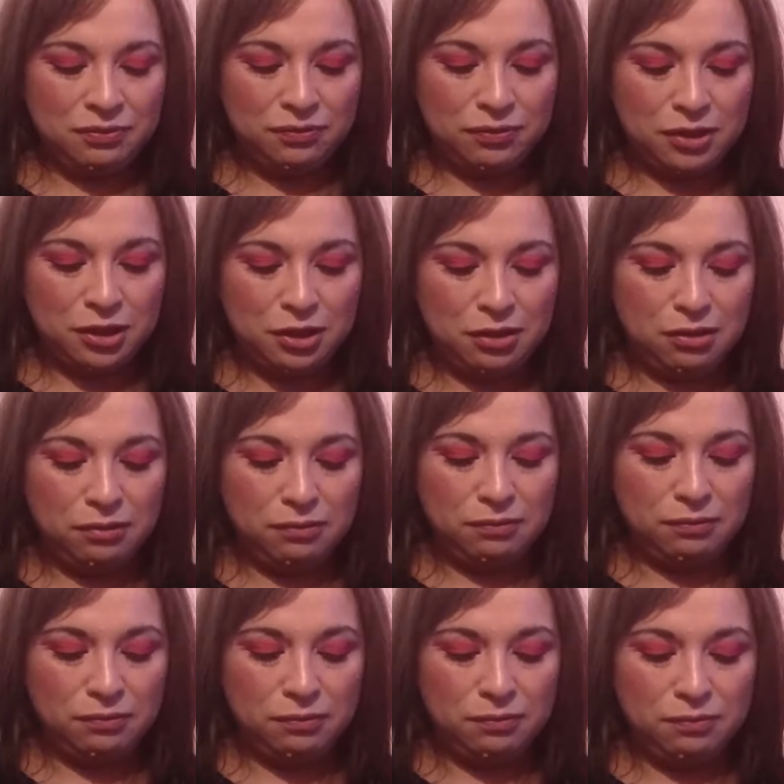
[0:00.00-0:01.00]

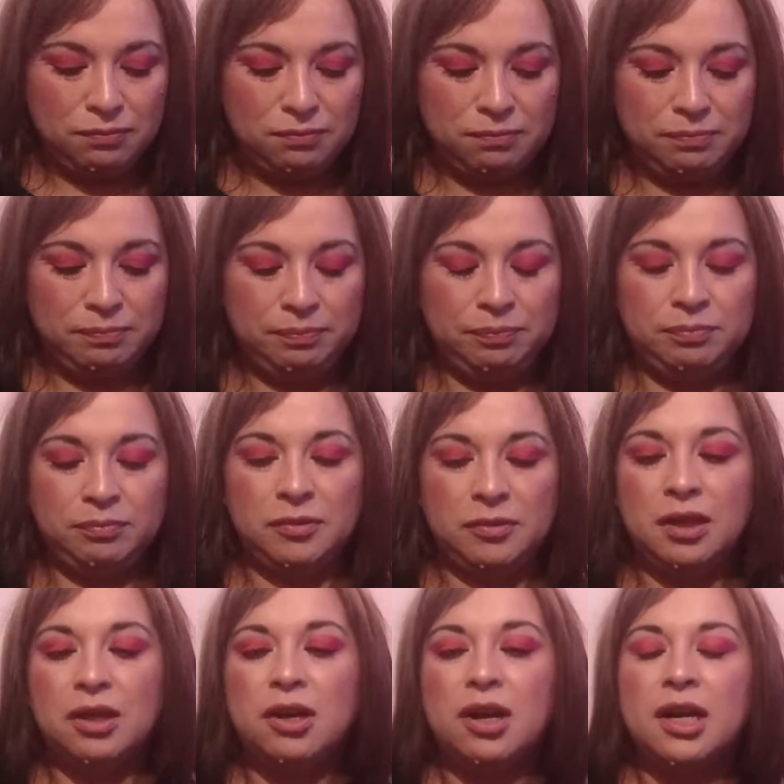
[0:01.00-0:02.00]
from
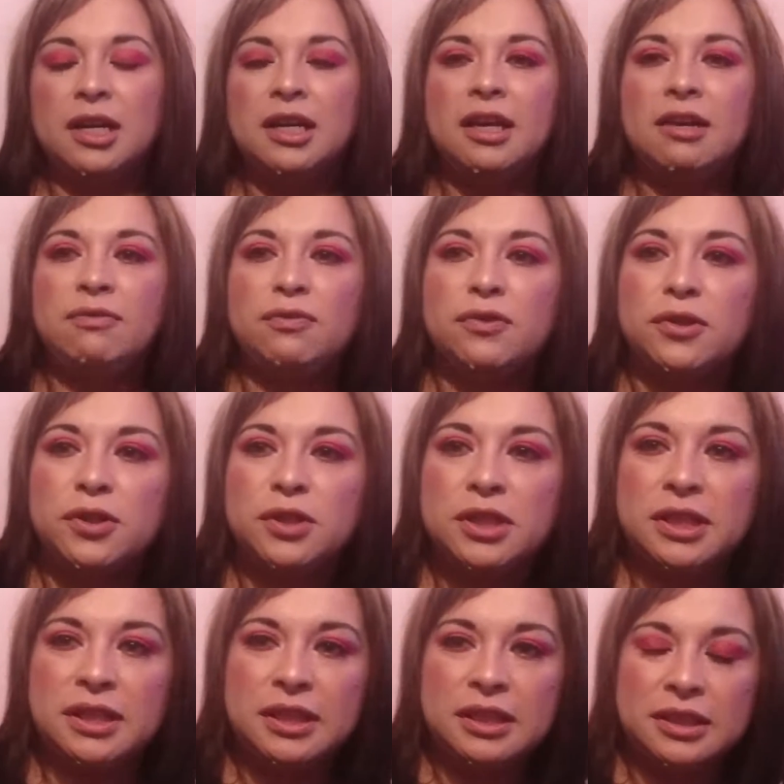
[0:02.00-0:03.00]
Garnier
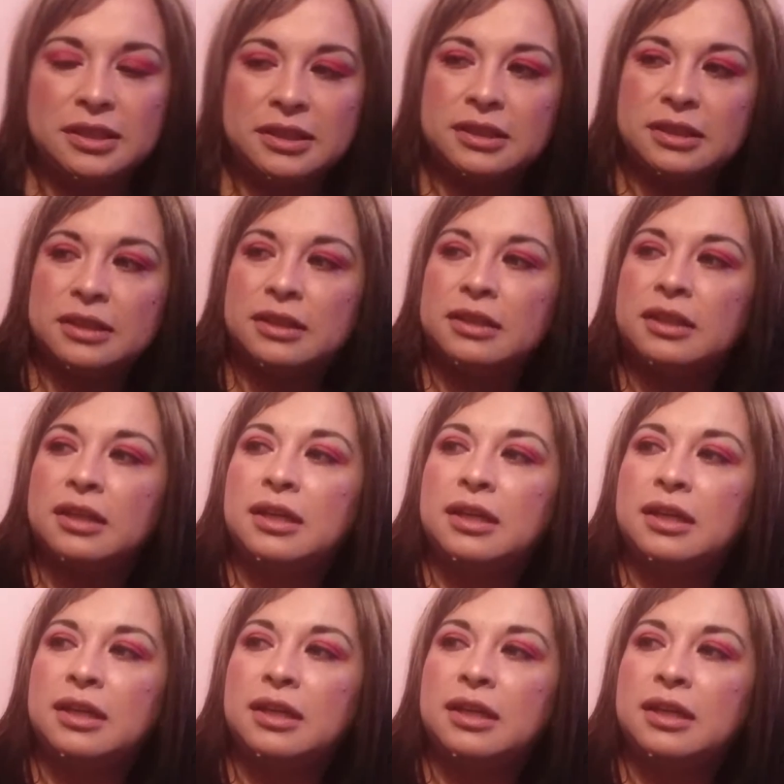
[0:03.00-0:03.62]
Fructis.